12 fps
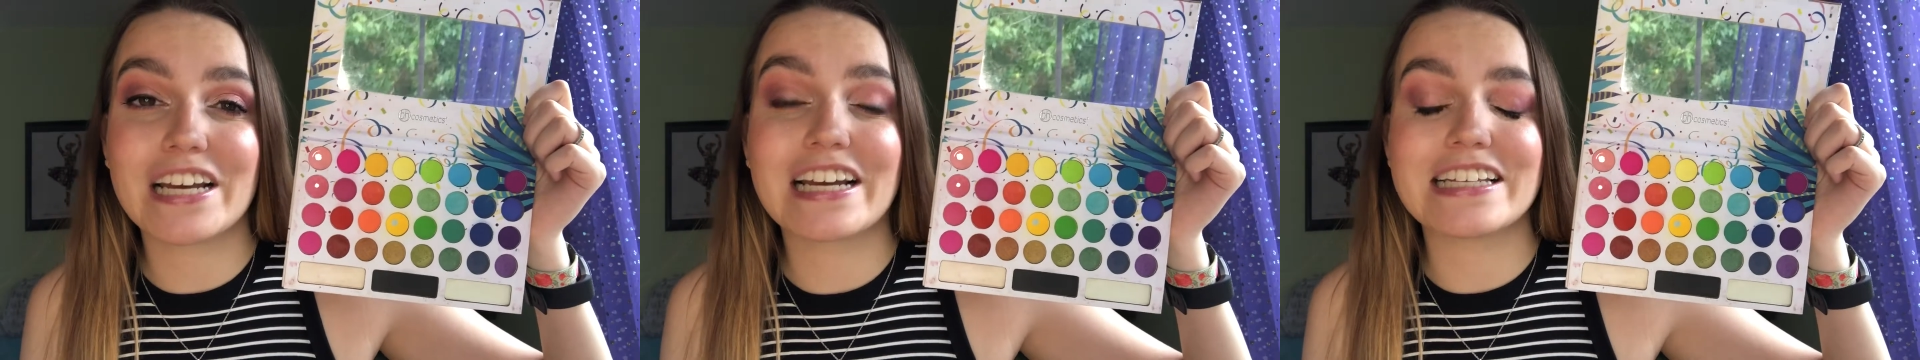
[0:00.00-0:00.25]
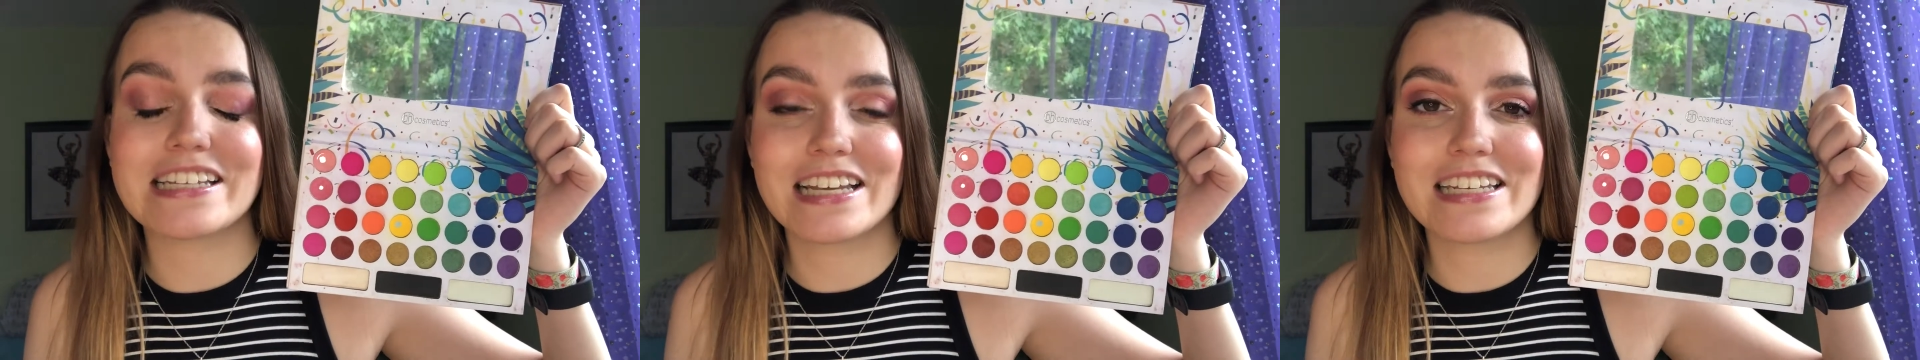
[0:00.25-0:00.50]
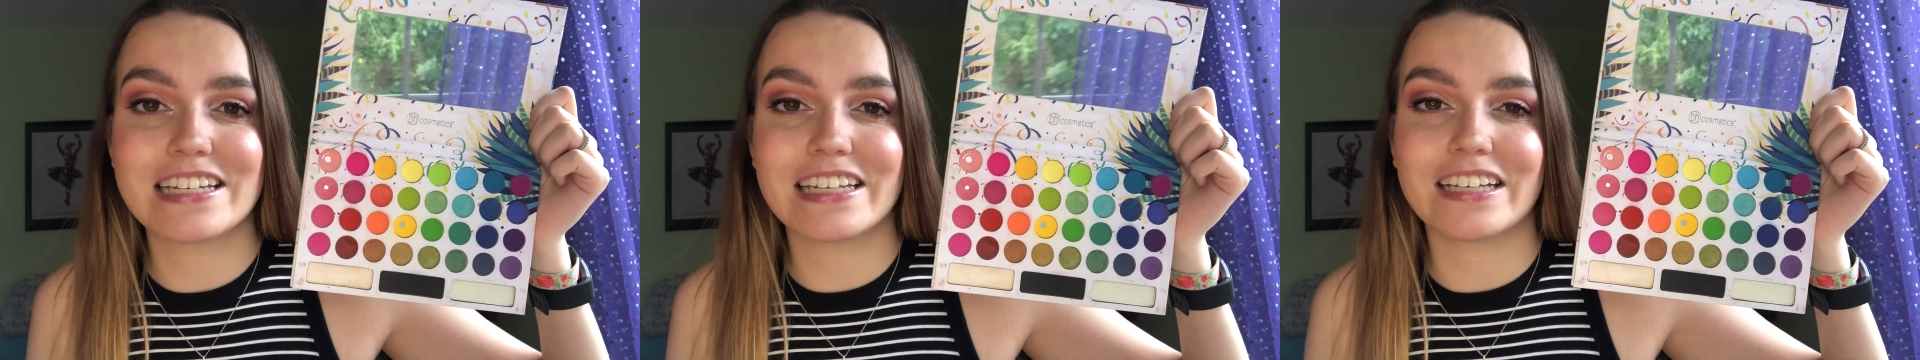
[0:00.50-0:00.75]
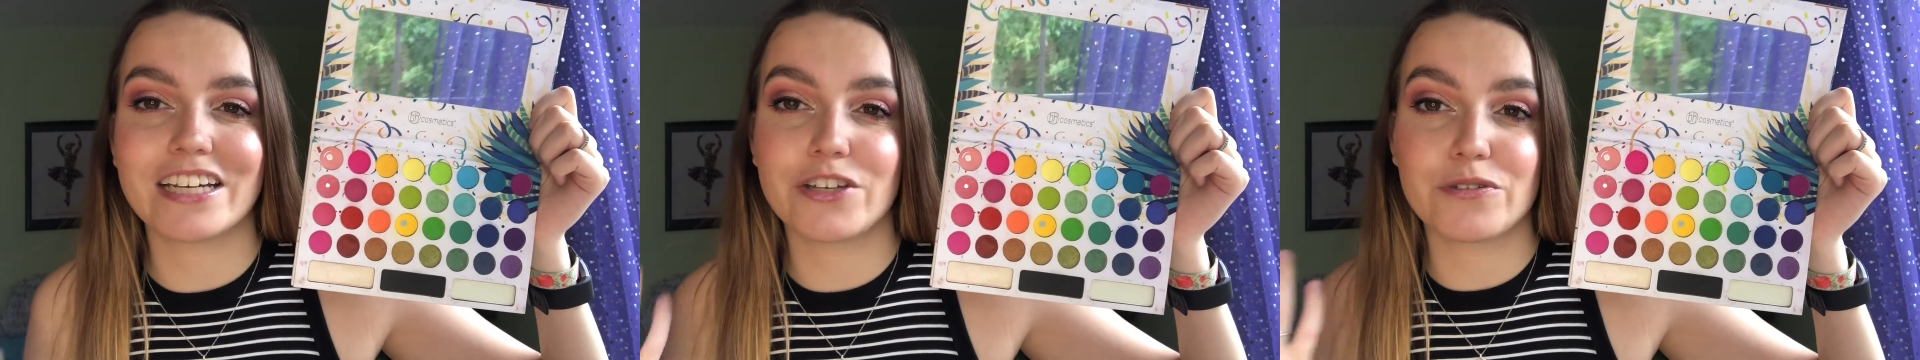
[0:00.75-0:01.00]

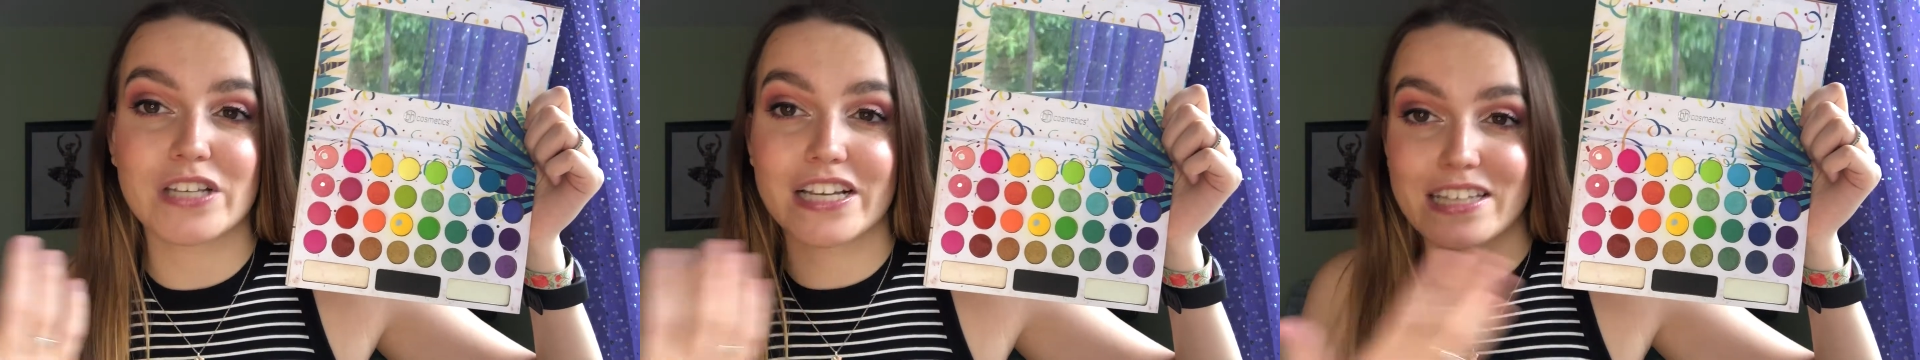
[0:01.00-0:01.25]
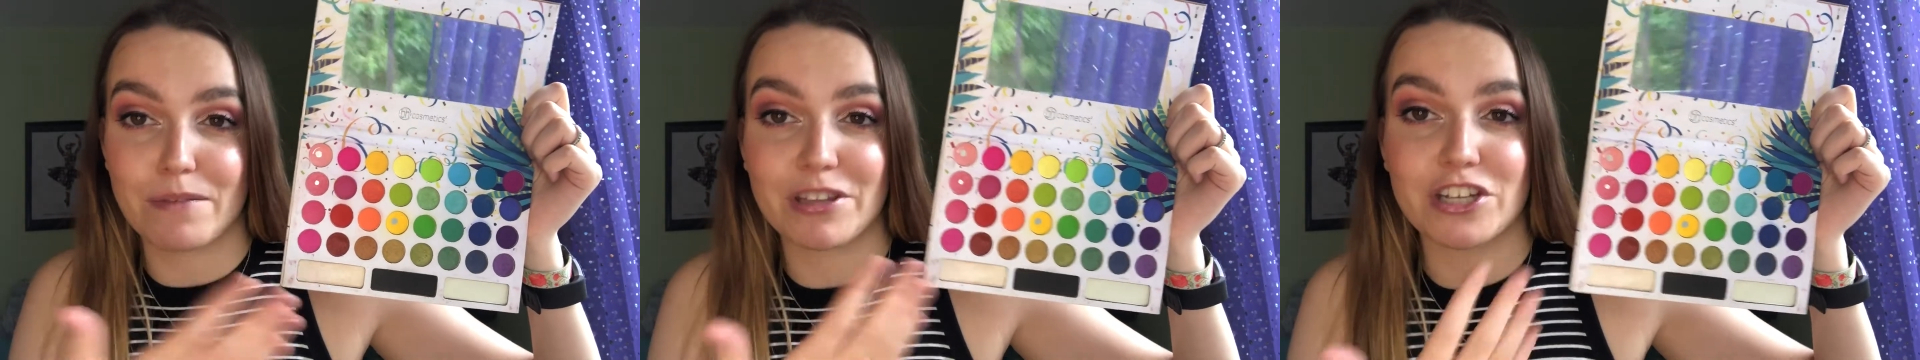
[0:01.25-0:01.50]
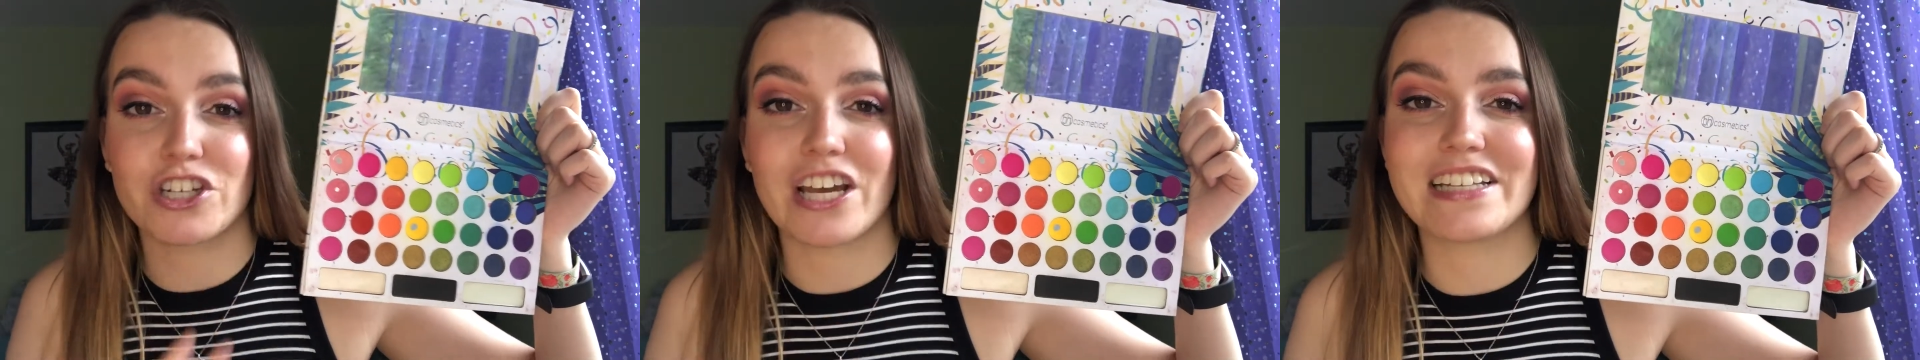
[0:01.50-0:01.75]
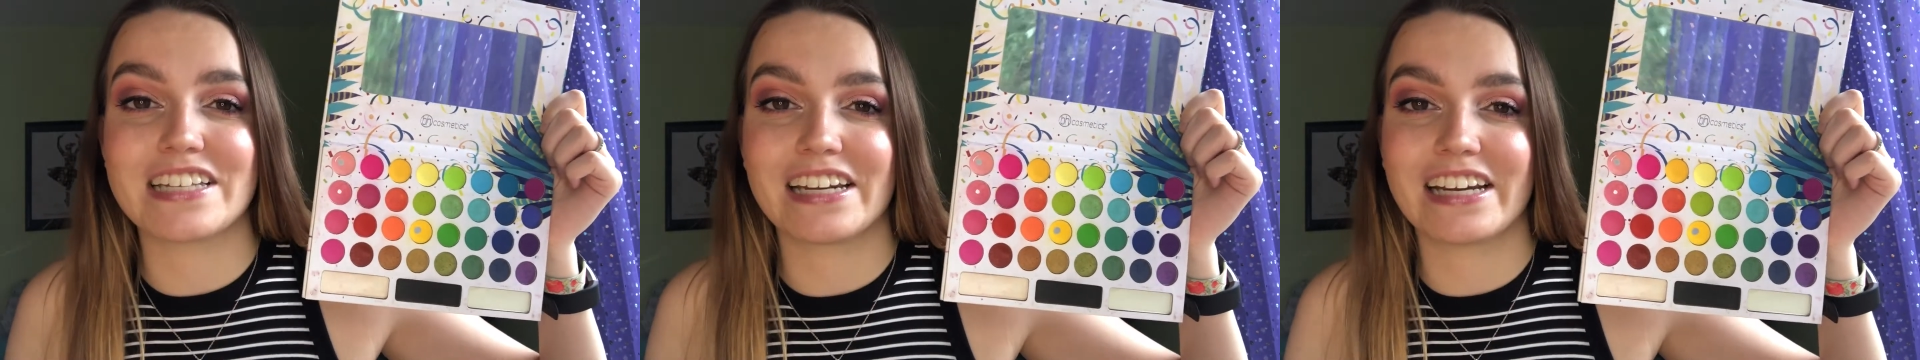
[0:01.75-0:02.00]
consistently using some of the
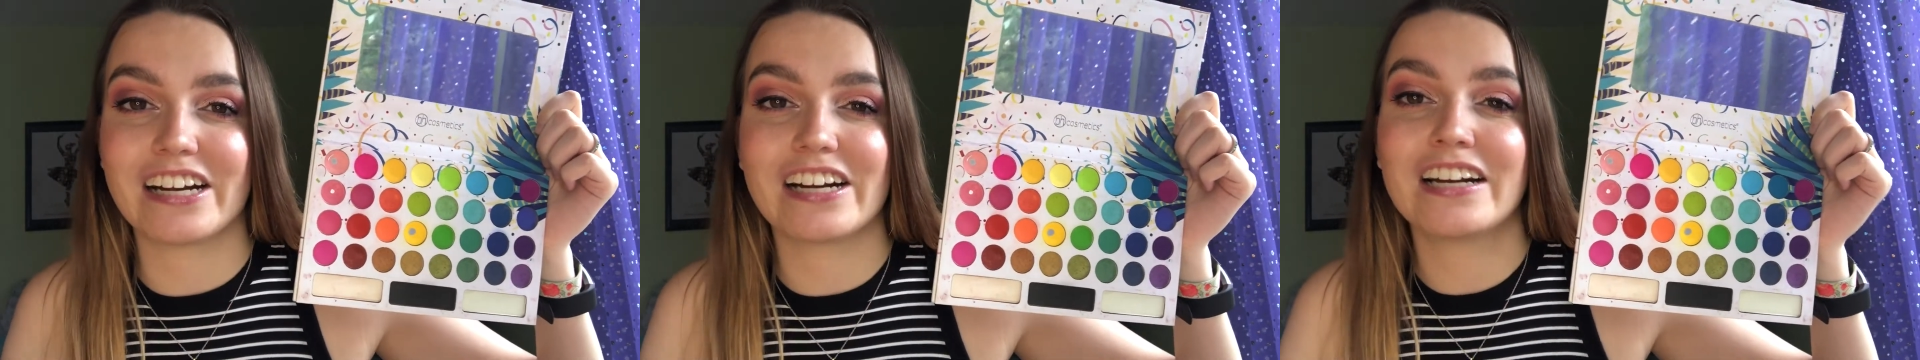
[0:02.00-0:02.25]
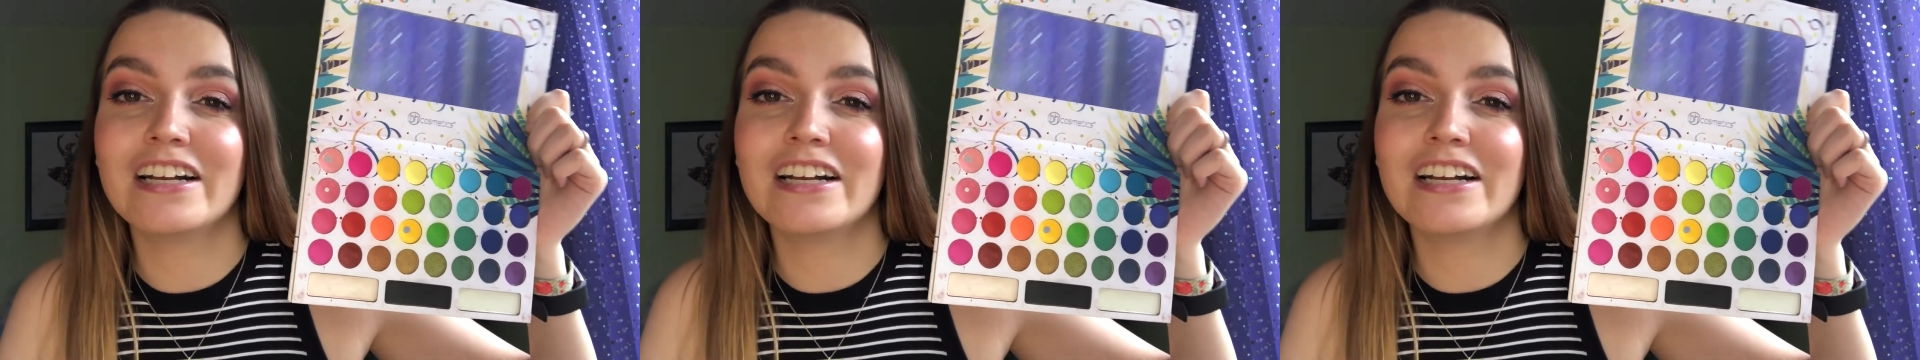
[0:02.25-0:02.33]
shades in here.